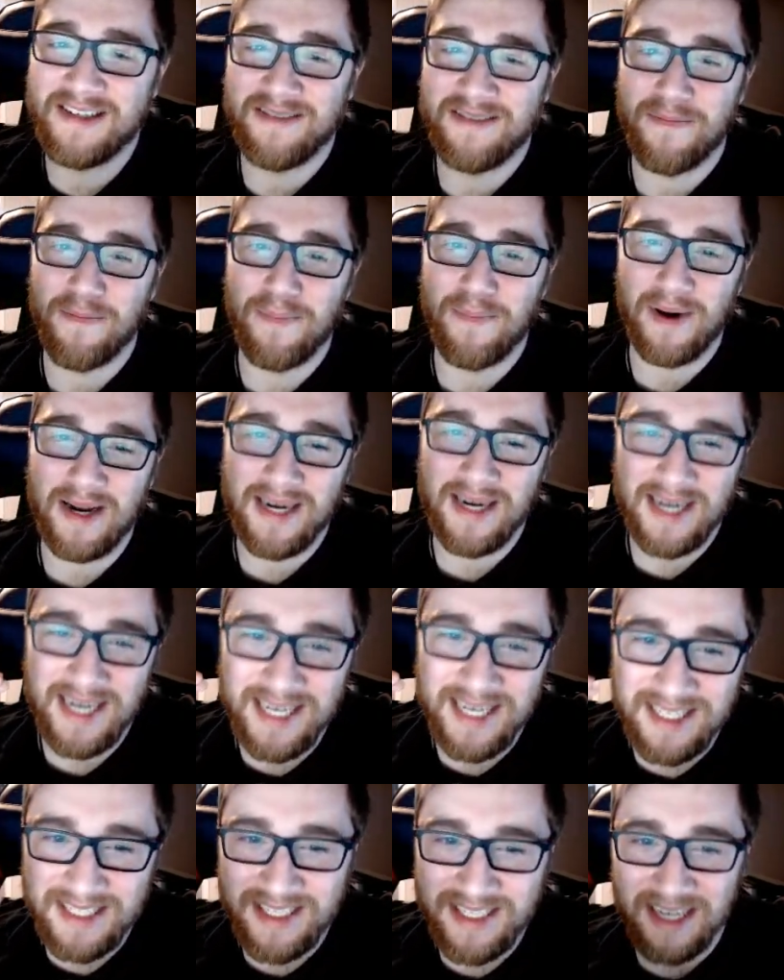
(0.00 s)
but
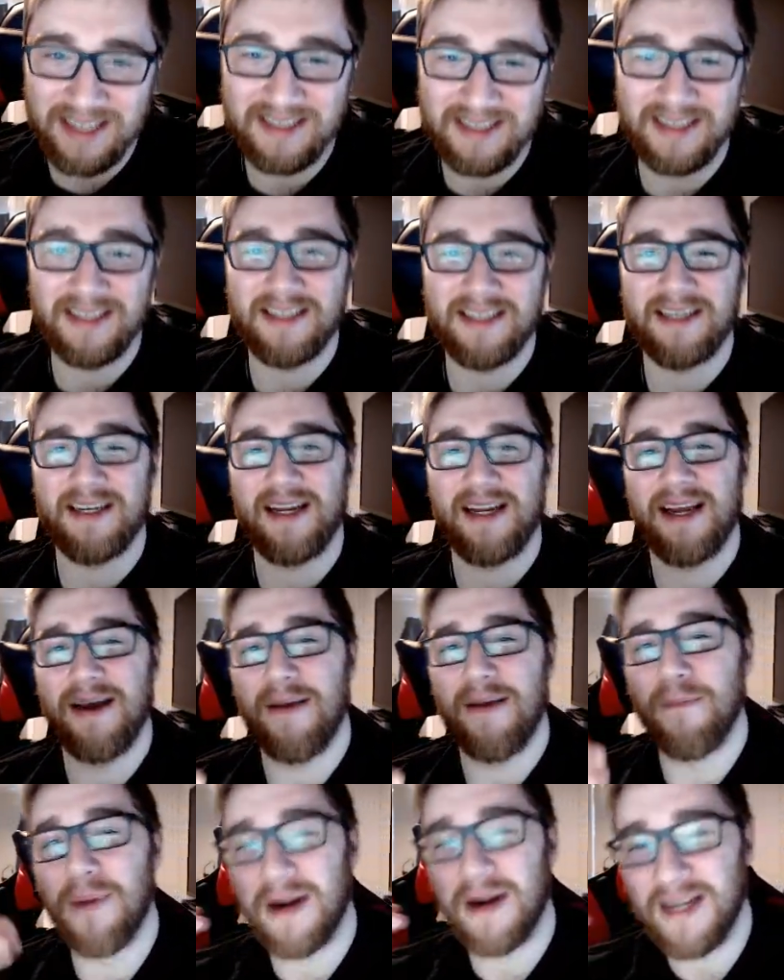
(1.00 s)
it doesn't,
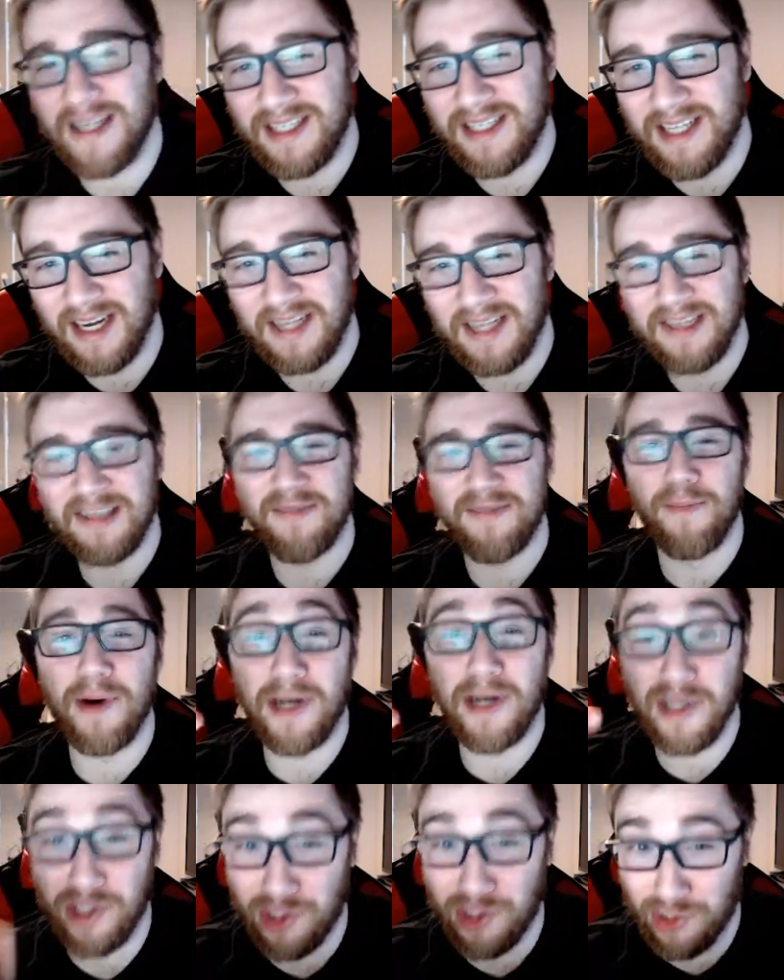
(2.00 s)
but it does, but
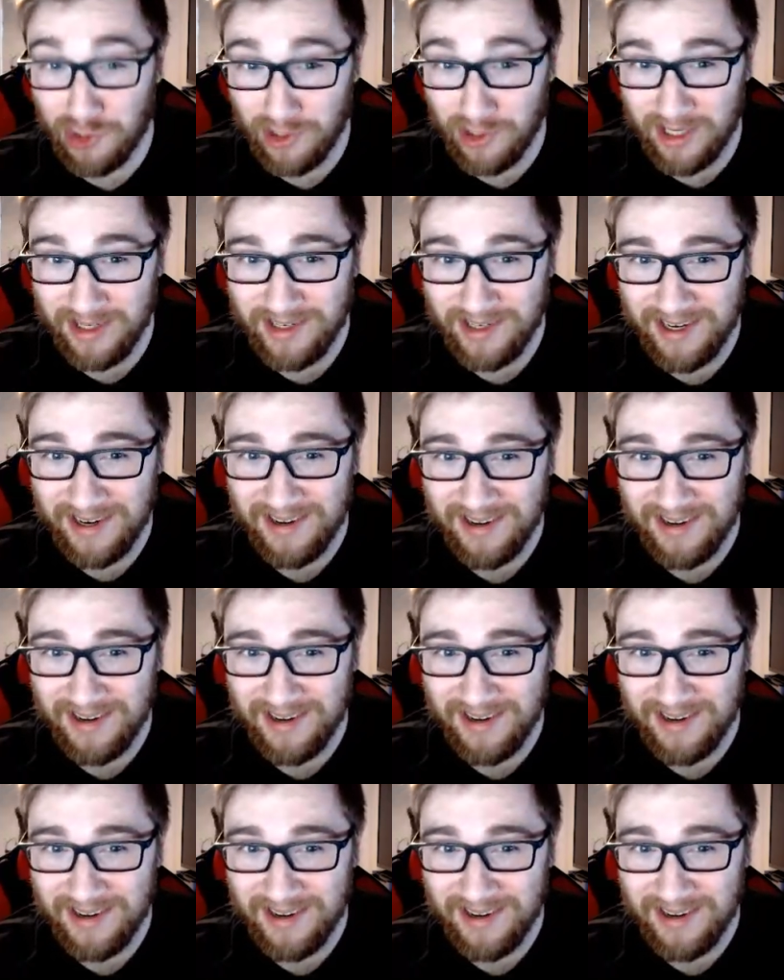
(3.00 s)
it shouldn't.